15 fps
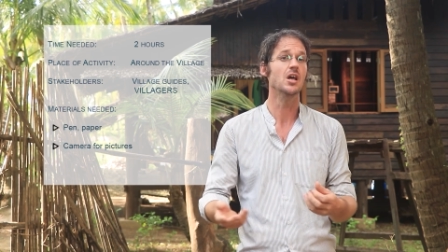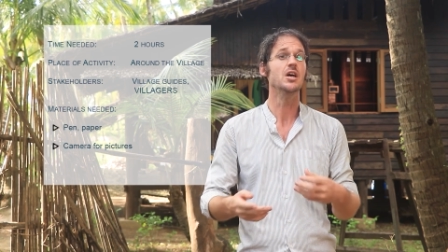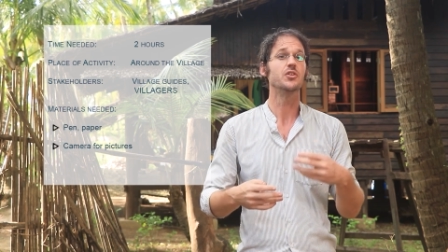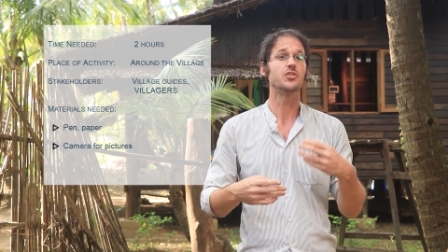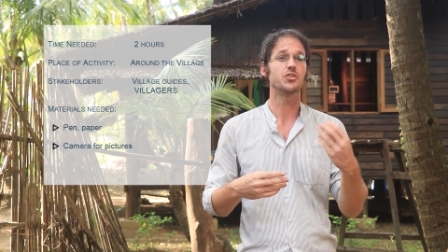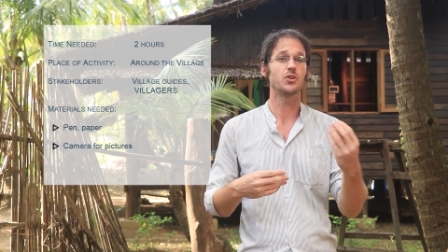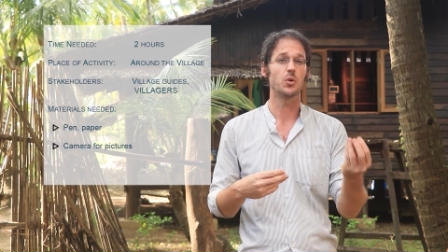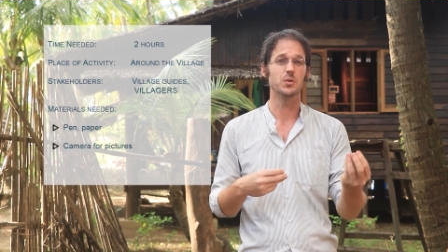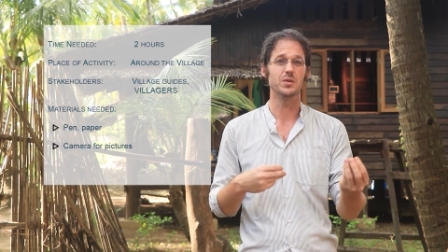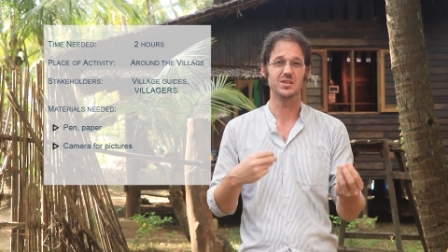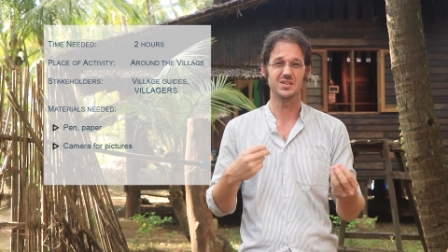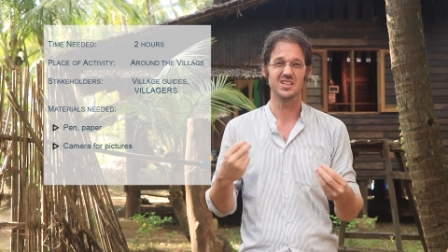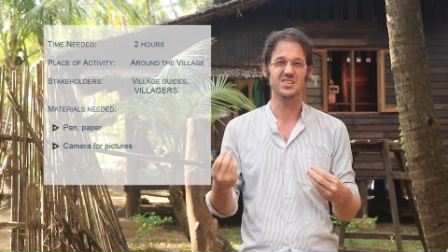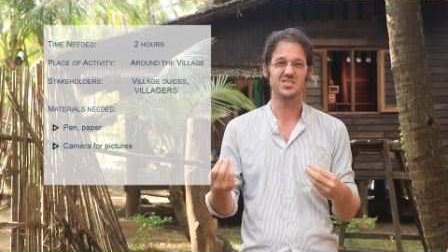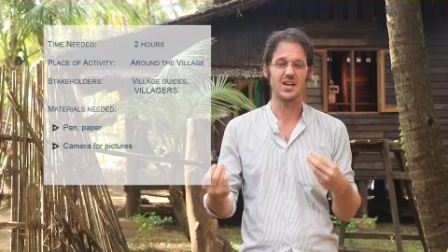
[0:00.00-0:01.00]
So
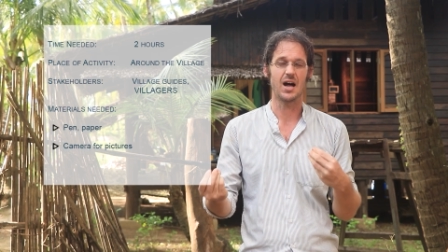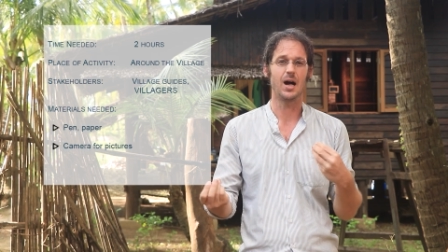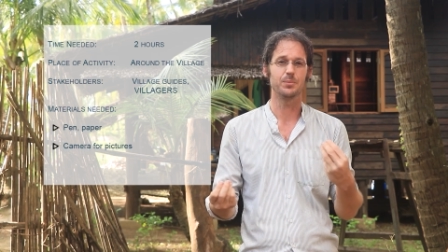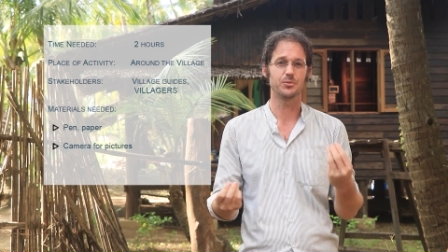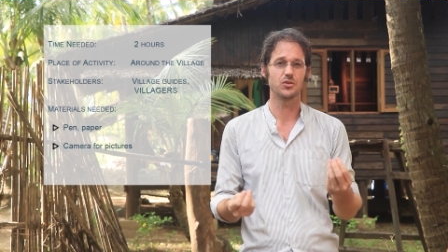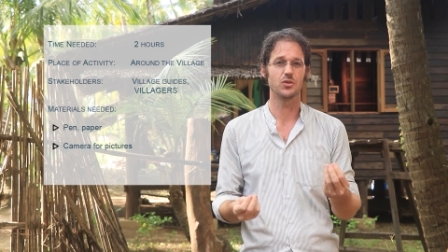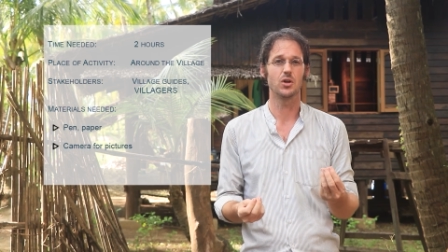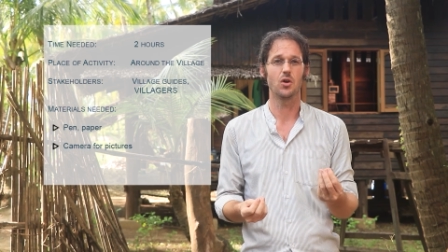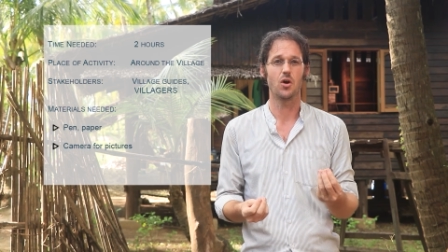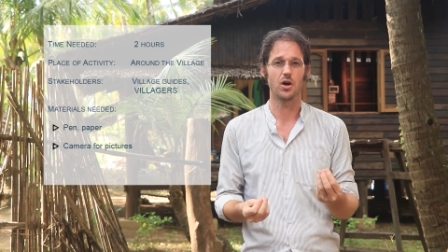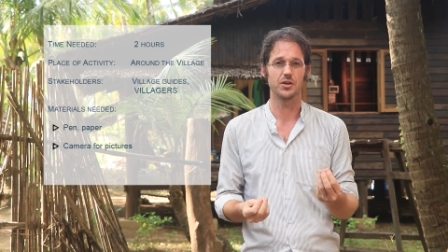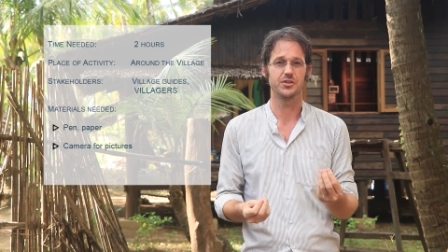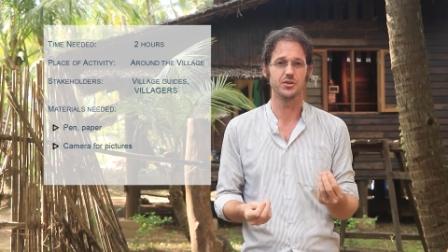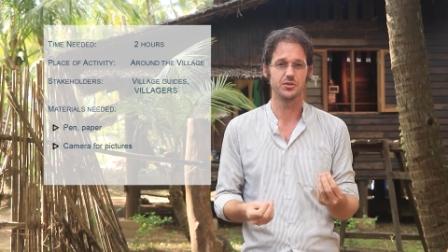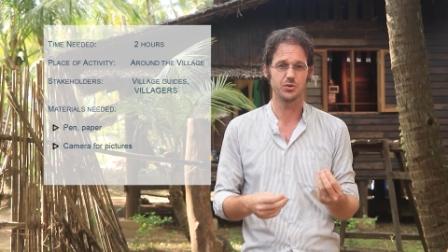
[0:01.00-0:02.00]
this helps you a
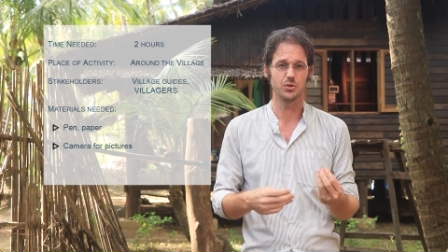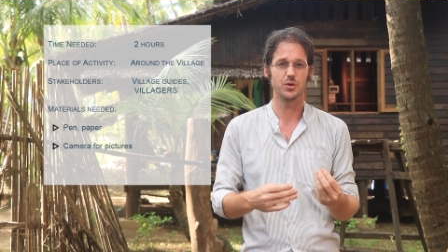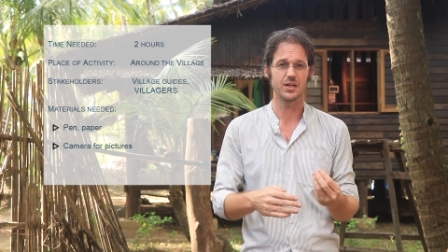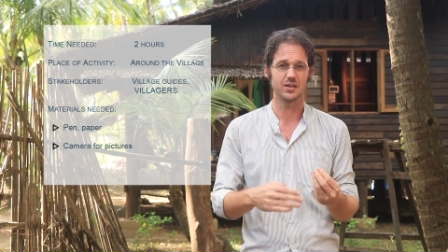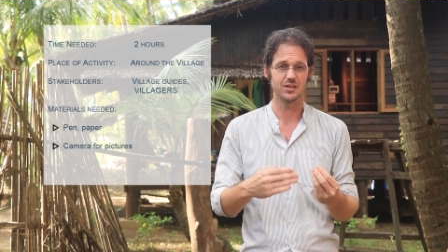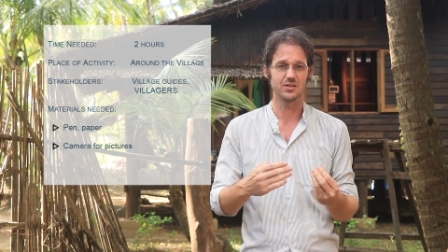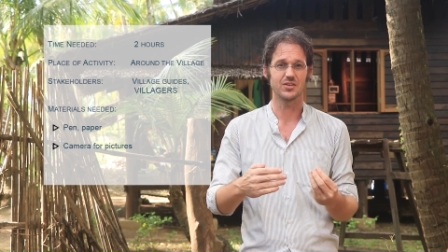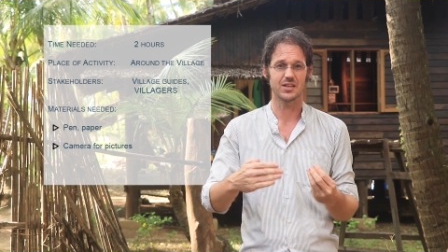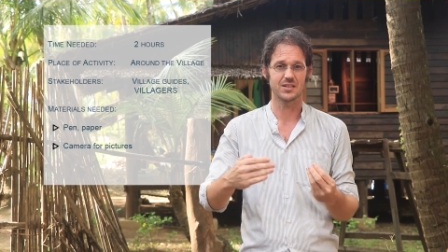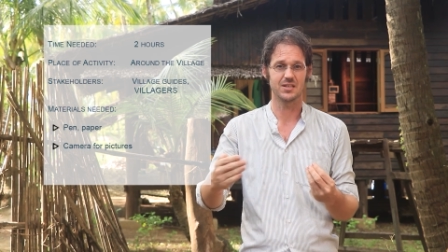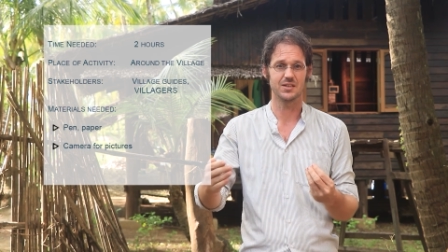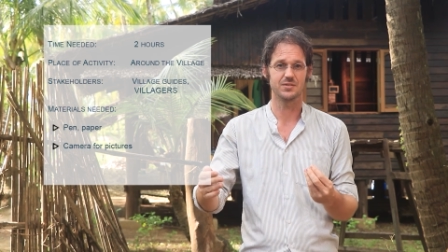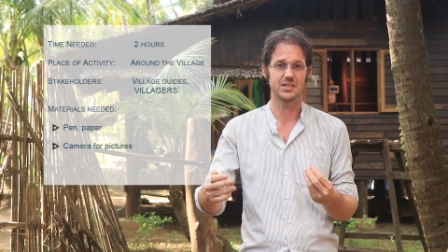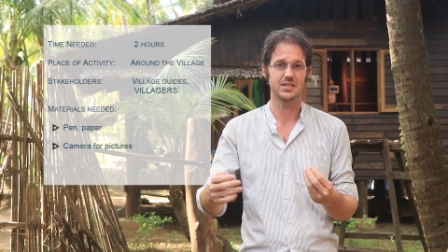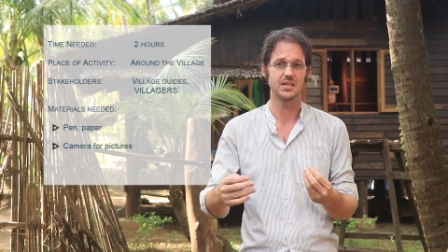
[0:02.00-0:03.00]
lot during this
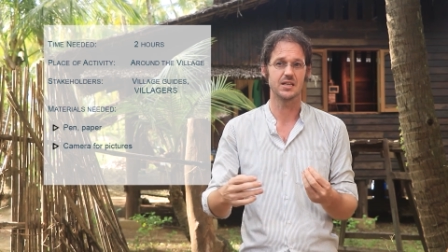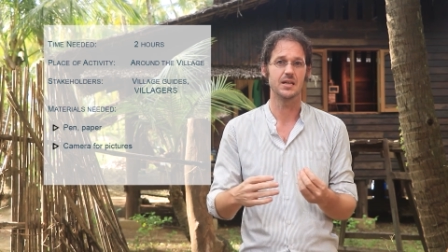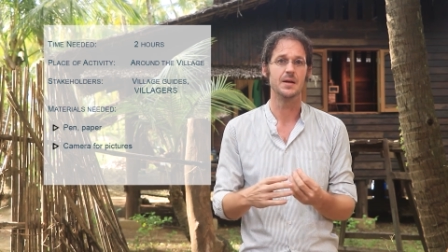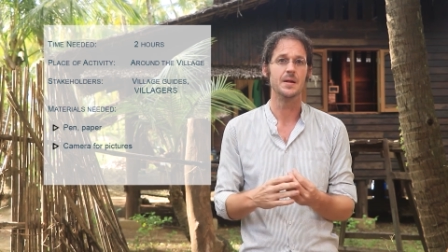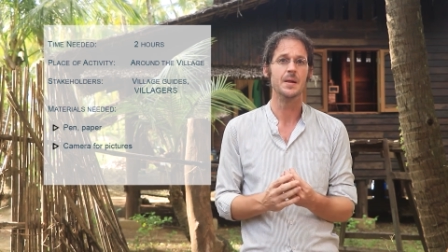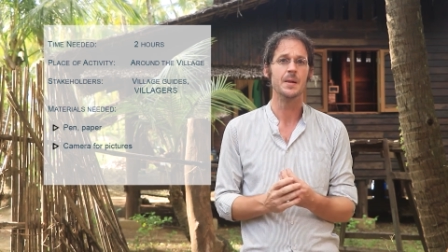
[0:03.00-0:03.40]
activity.